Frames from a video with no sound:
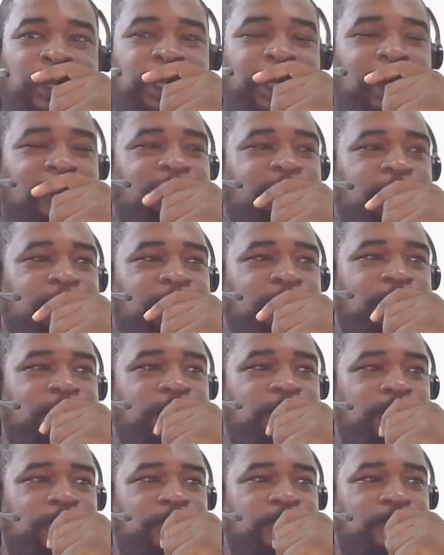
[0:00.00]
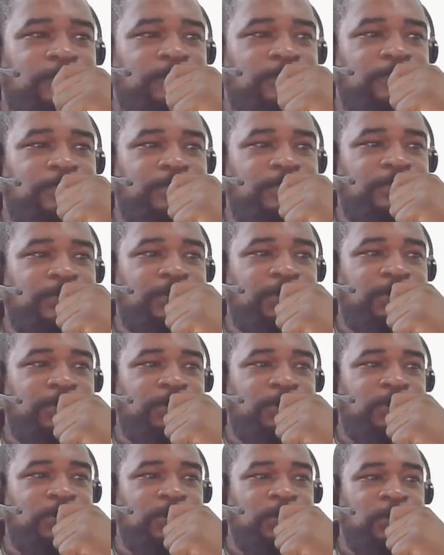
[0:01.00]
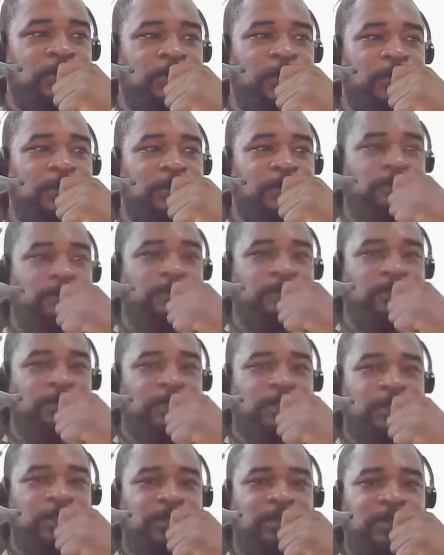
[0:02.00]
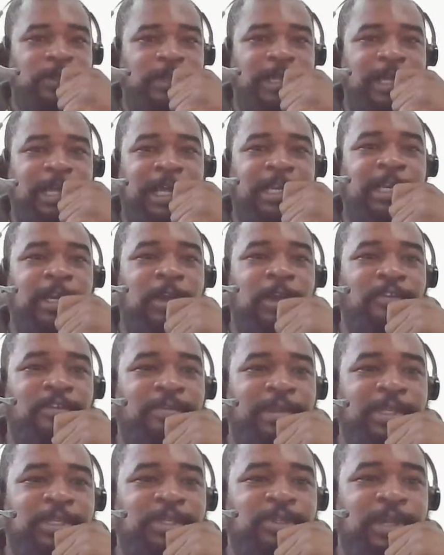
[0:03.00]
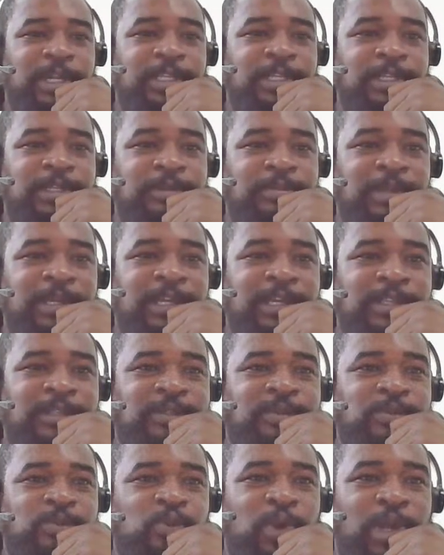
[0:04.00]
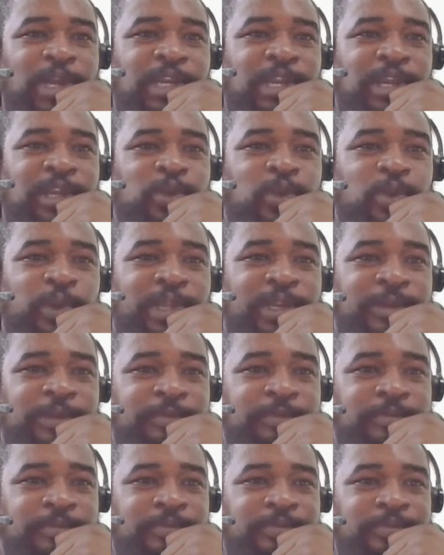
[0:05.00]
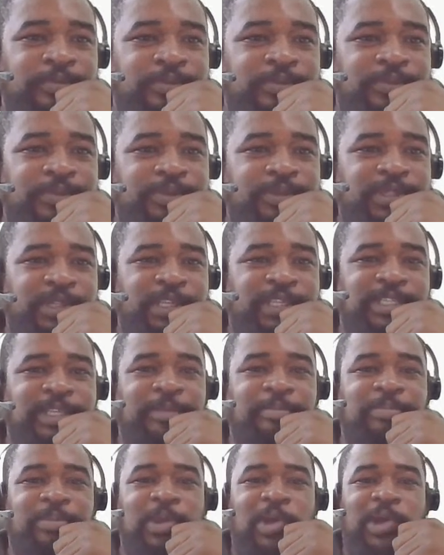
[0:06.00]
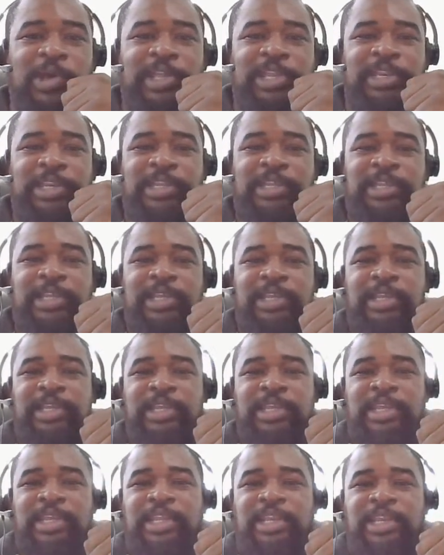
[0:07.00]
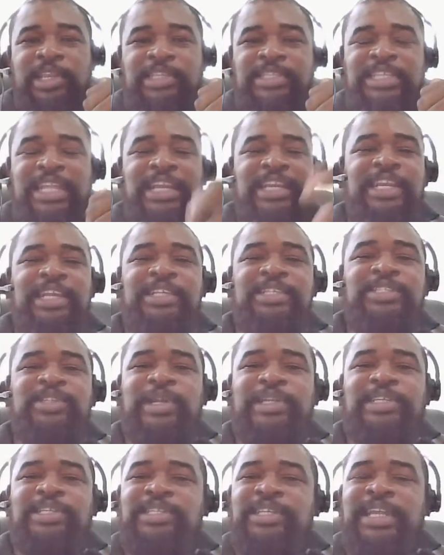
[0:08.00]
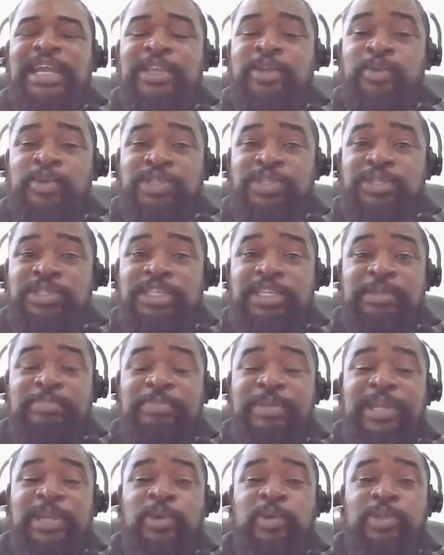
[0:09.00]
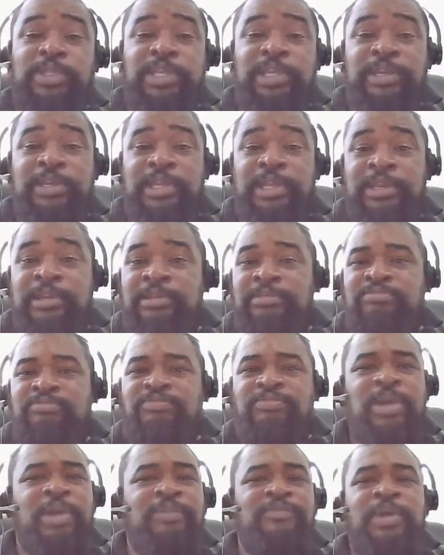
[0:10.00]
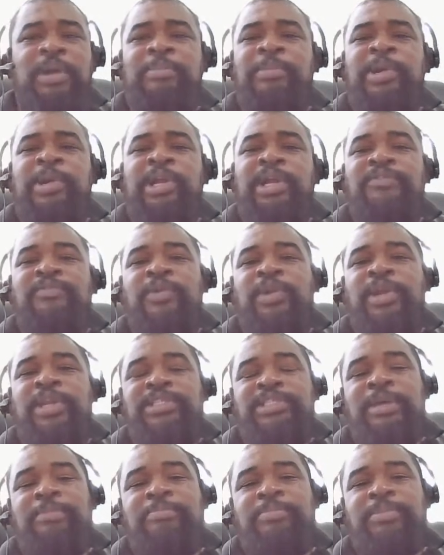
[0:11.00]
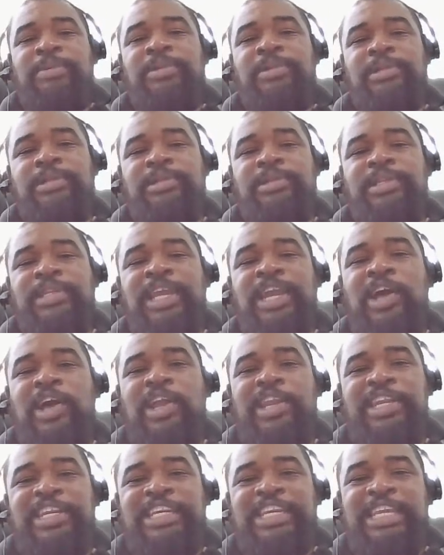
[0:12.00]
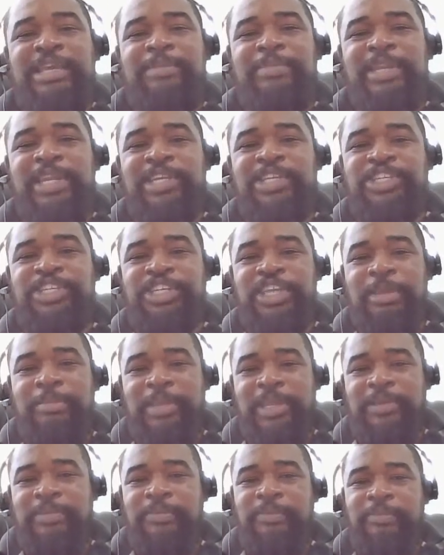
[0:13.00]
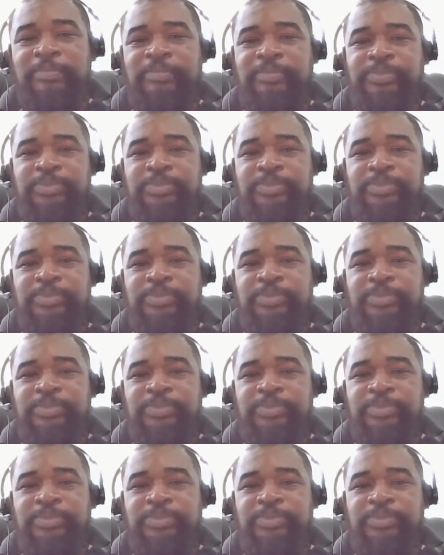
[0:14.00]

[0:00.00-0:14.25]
we have to look at the government strategy because what they're doing is employing the standard strategy that you see play out in America, for example. They call it naming and shaming,